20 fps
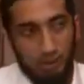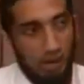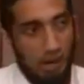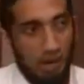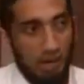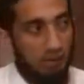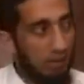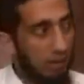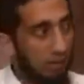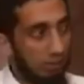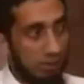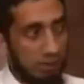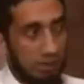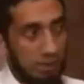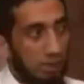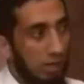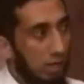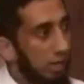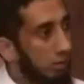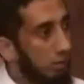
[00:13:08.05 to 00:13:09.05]
I've never
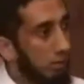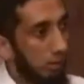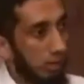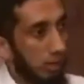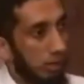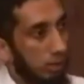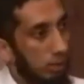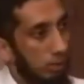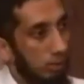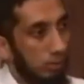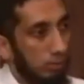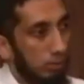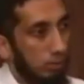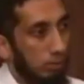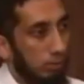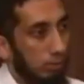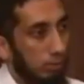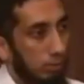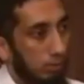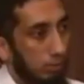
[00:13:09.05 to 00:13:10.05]
seen a husband like you.
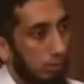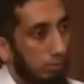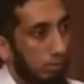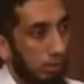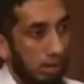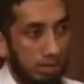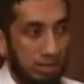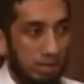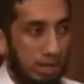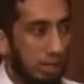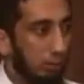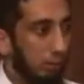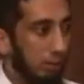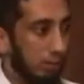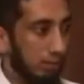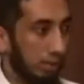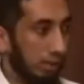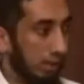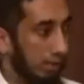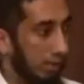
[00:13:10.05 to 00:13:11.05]
My dad
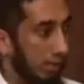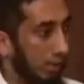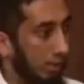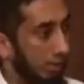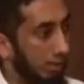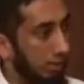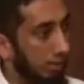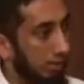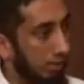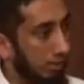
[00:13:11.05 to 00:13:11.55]
wasn't like that.